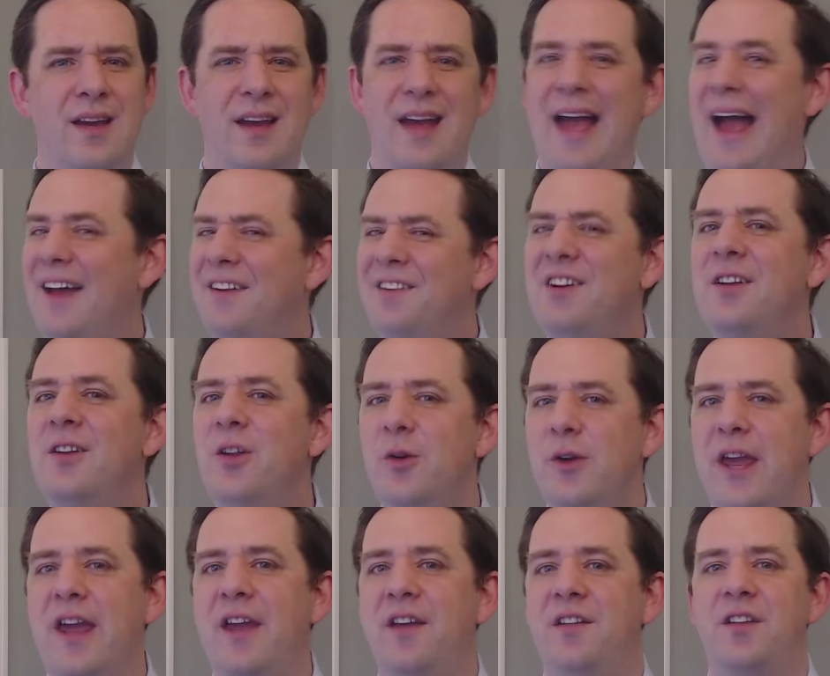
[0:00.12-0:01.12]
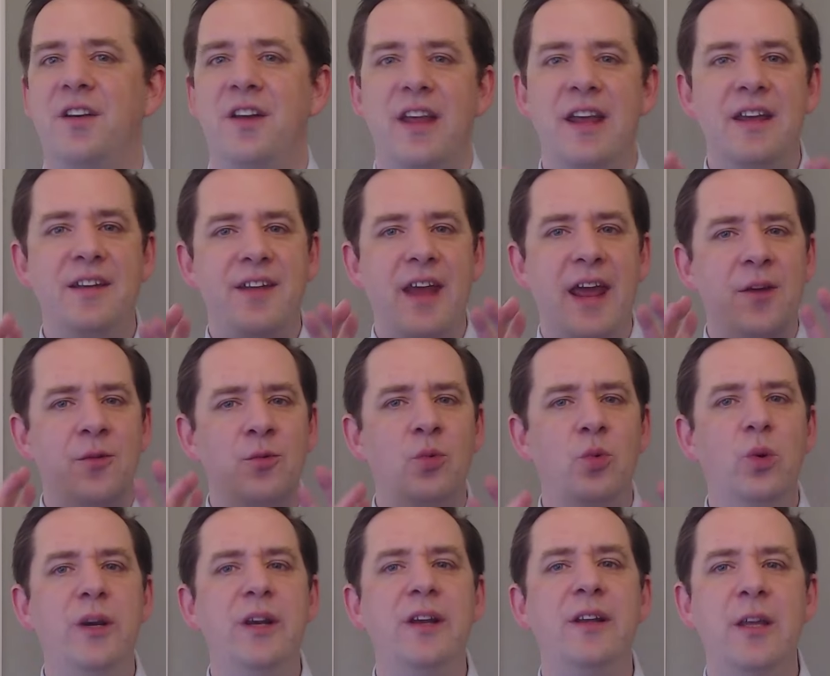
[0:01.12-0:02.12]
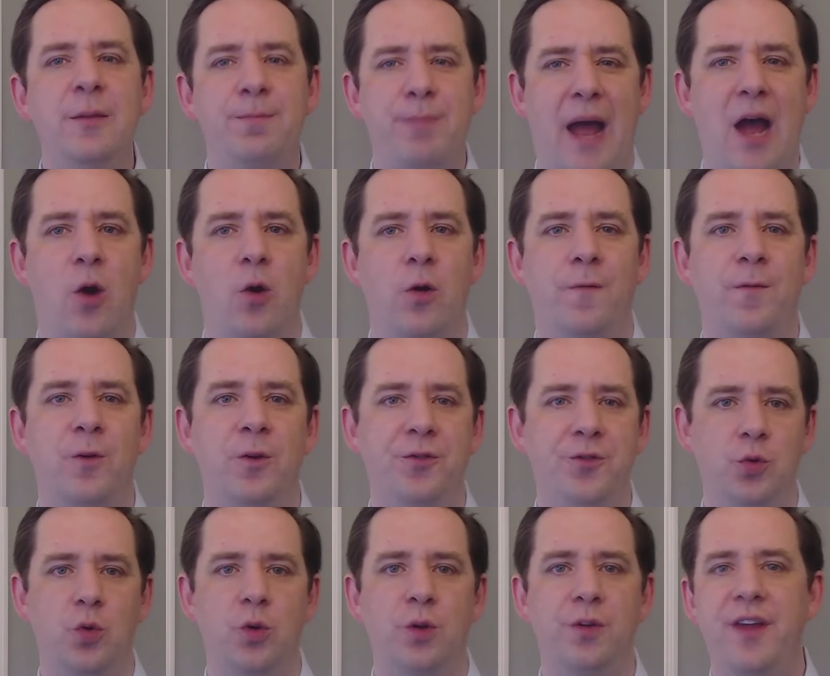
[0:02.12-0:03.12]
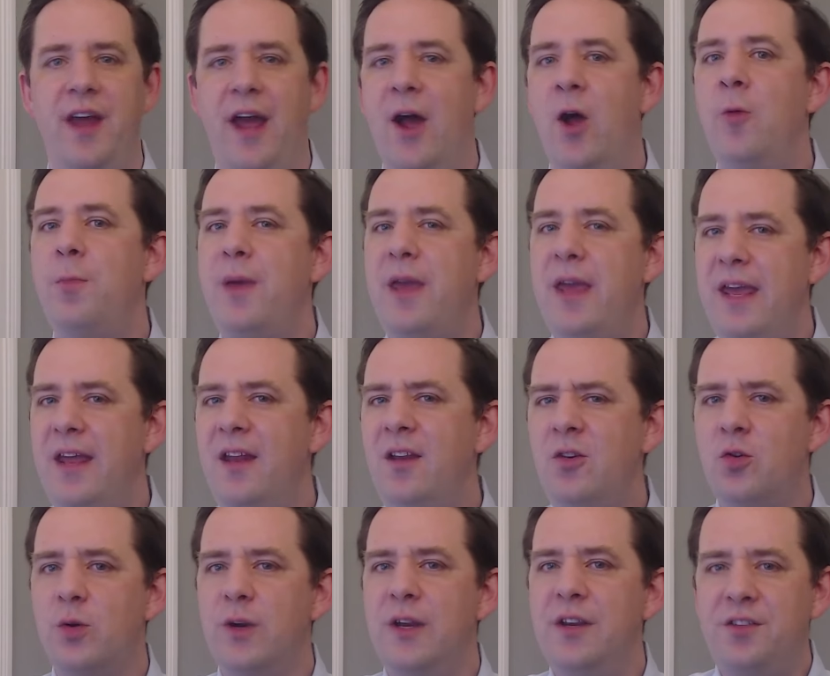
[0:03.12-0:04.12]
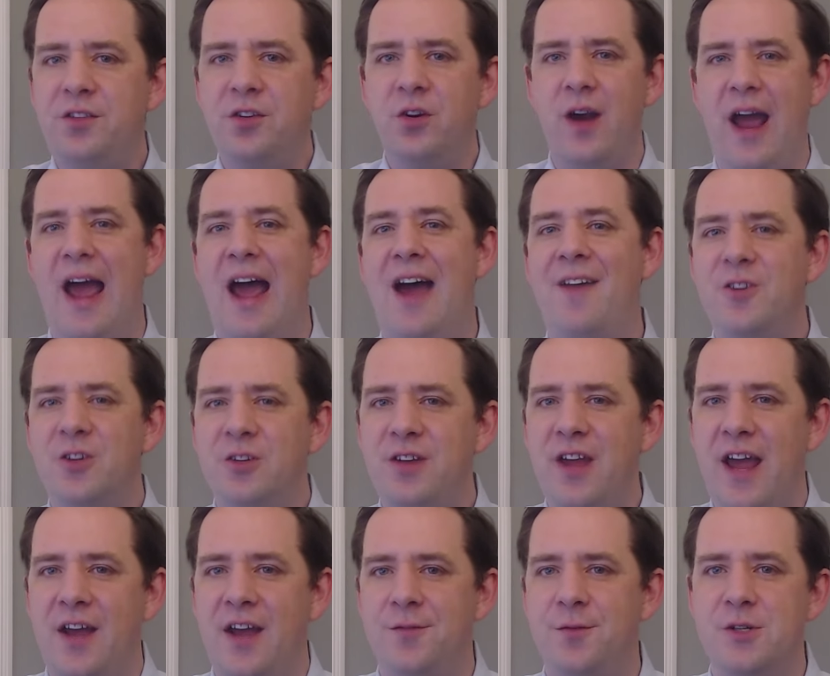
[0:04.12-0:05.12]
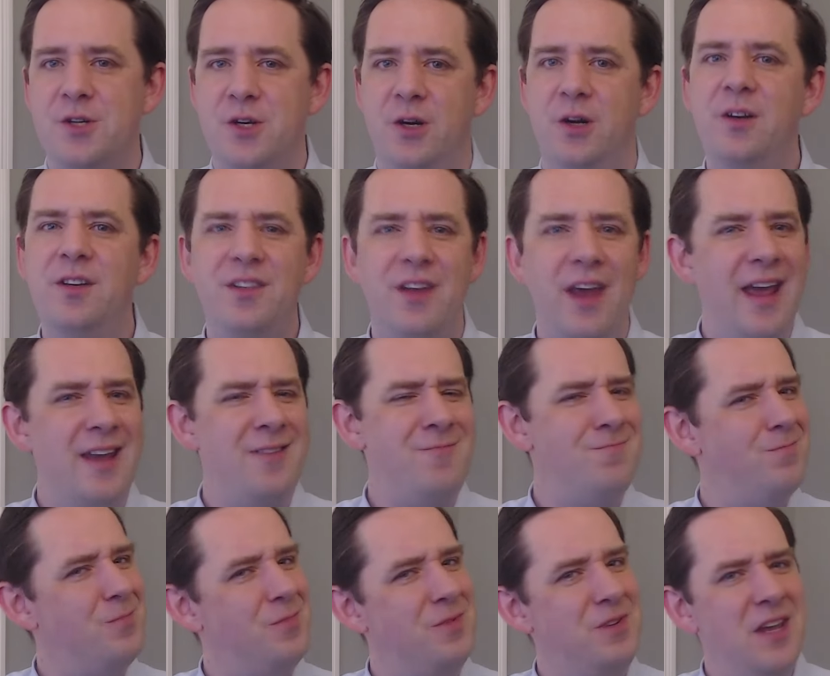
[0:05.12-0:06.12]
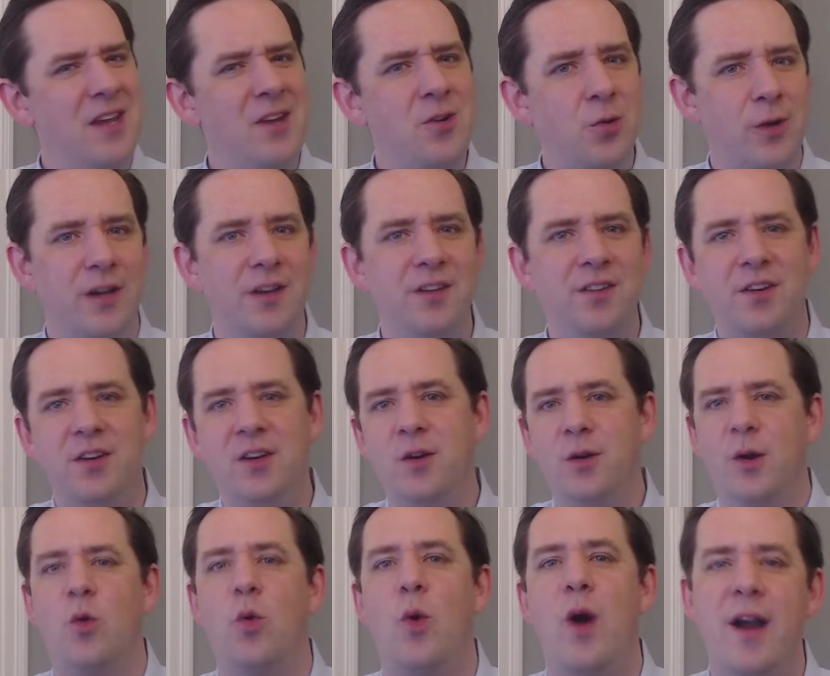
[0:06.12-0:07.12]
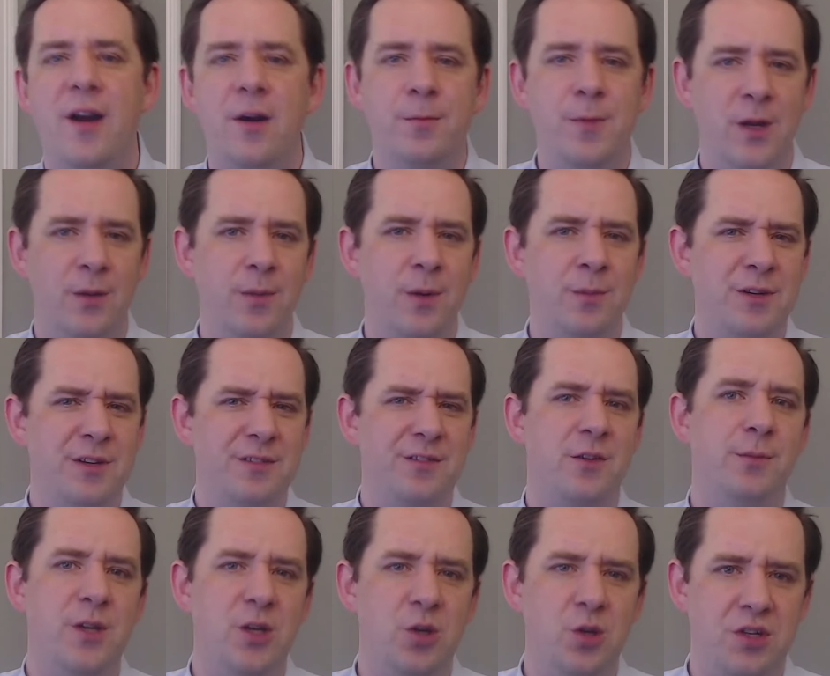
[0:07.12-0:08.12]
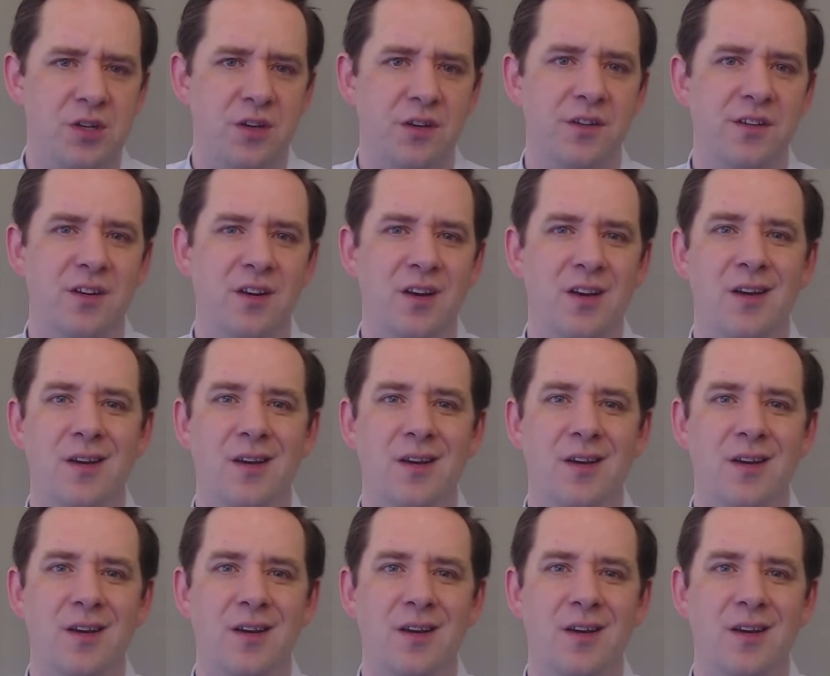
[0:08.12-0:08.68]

Asset location is a really powerful tool to help increase your after-tax returns and decrease your required minimum distributions.